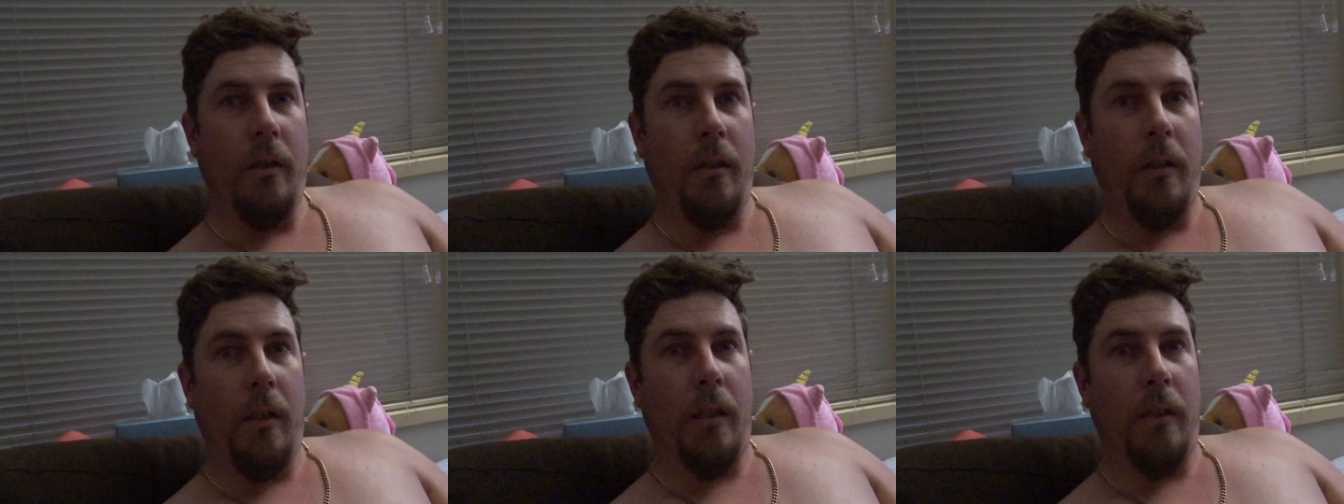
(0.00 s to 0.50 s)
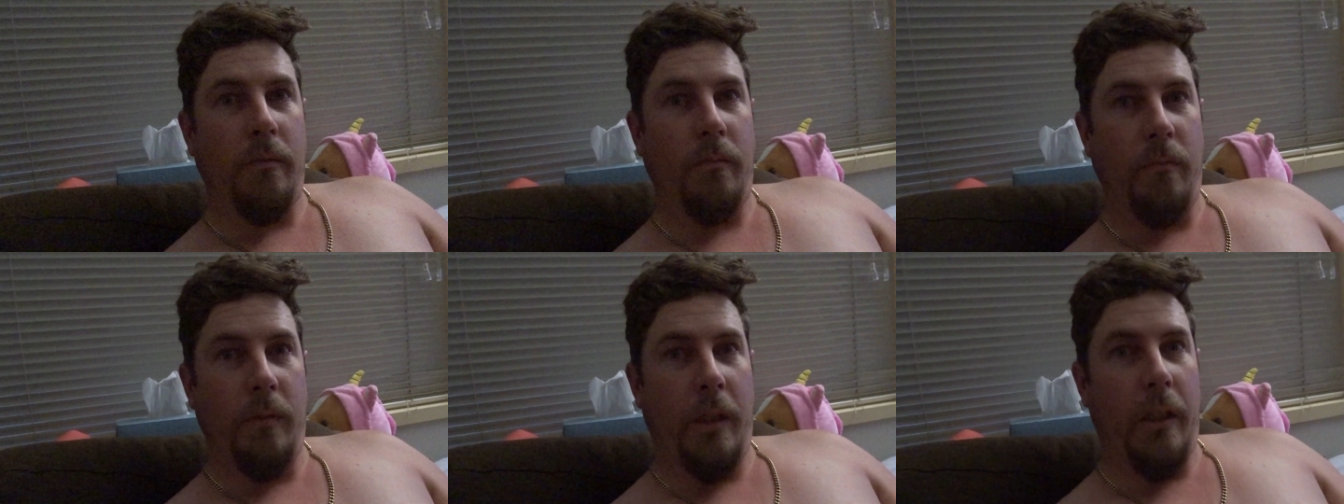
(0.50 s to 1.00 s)

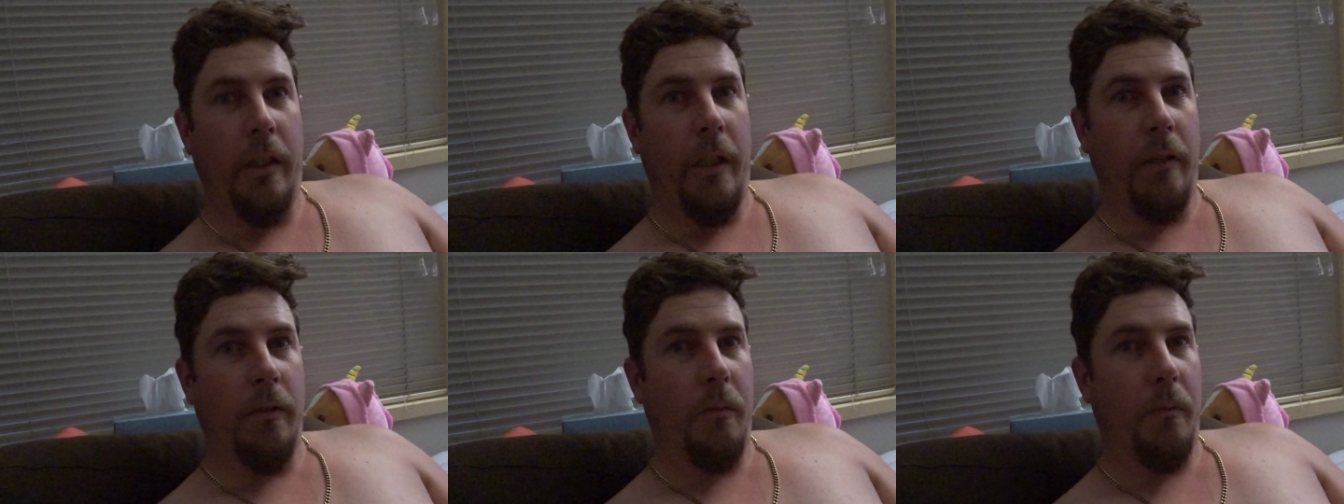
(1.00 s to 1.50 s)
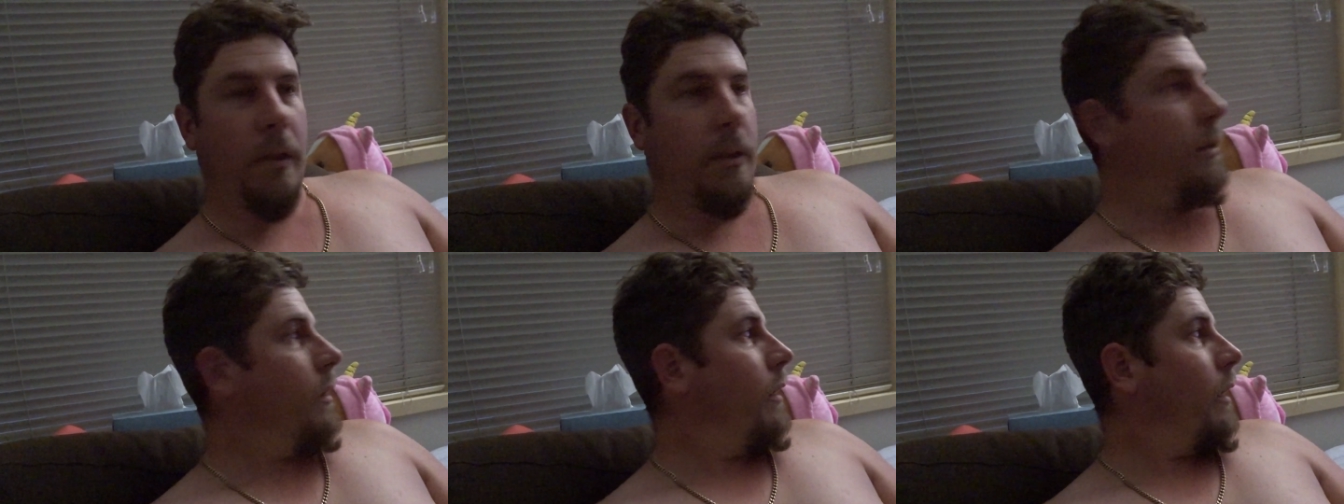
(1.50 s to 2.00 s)
Um, yeah, didn't do
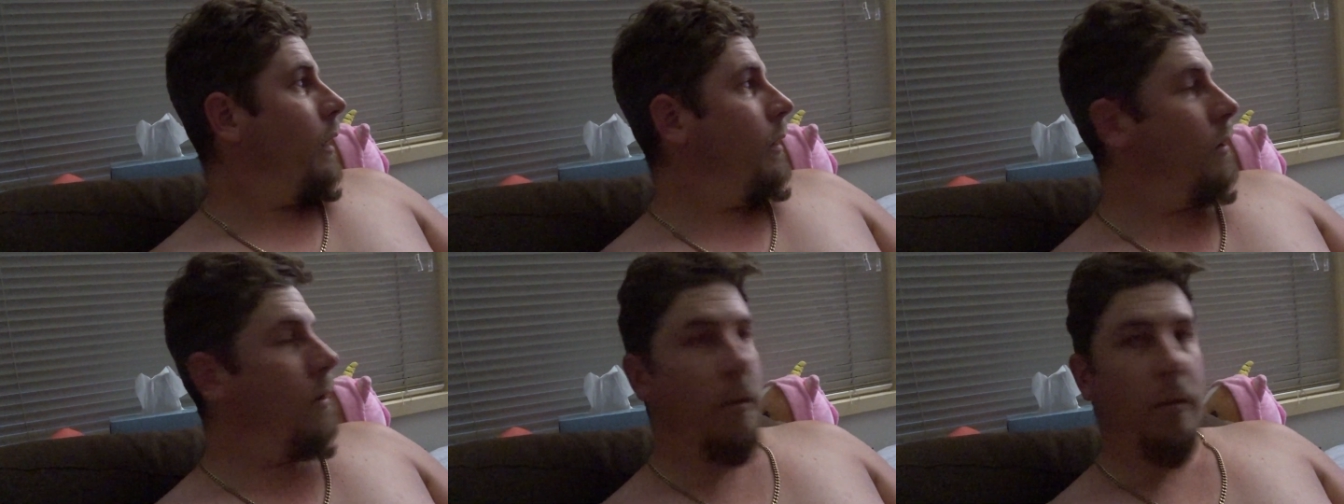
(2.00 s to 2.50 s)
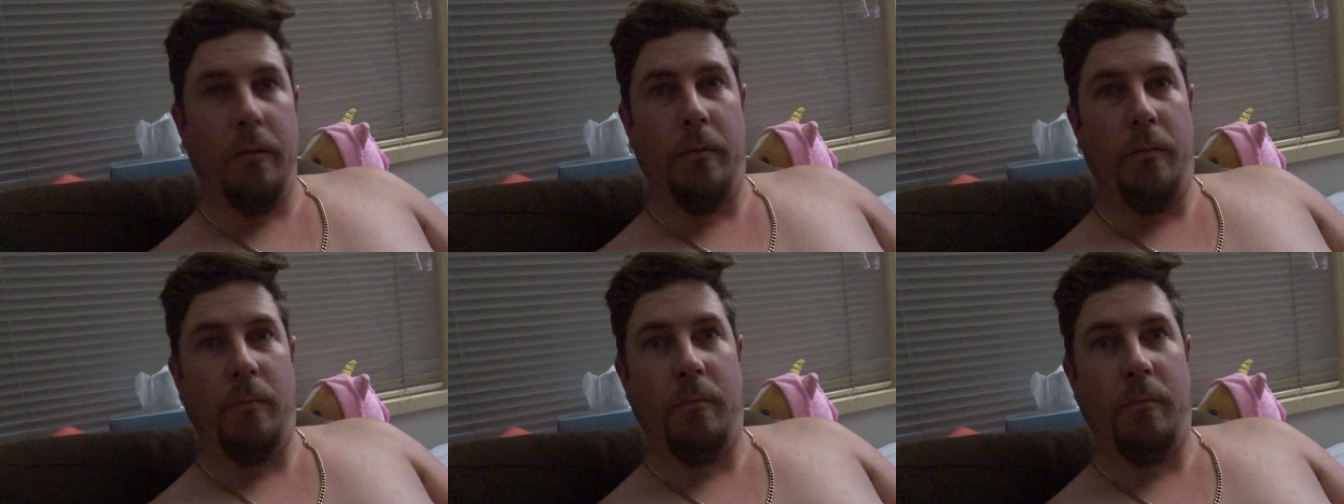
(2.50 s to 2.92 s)
much today, just...